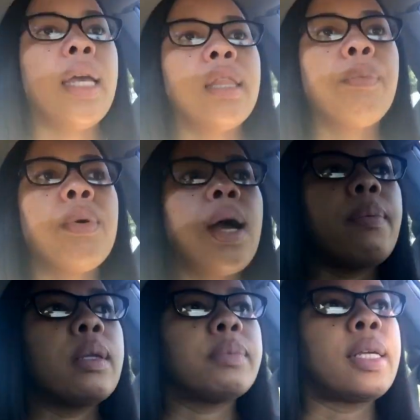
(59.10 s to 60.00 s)
And the
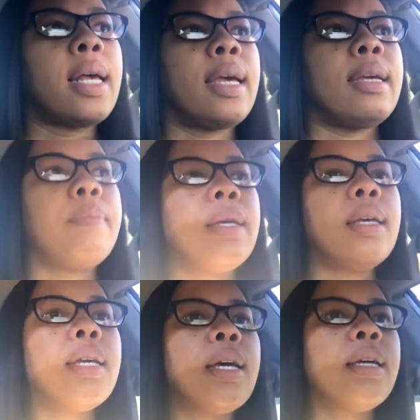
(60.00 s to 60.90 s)
problem came
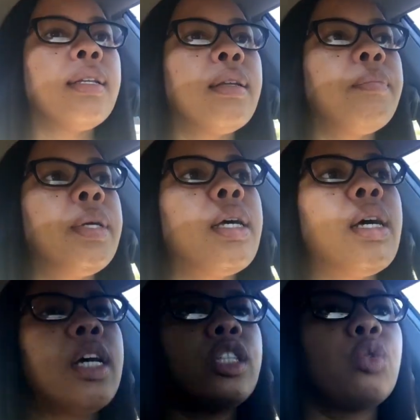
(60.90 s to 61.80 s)
in
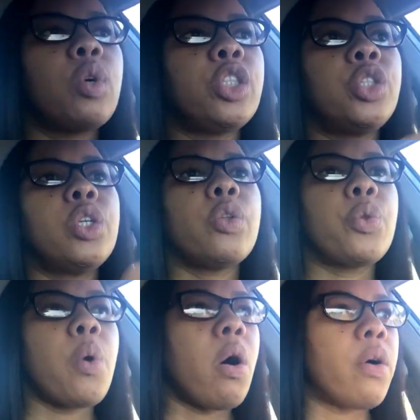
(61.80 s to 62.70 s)
because once you go
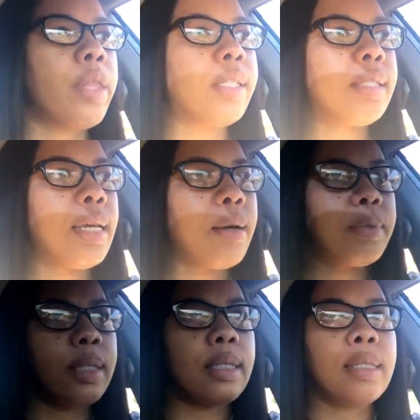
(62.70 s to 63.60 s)
through all the steps to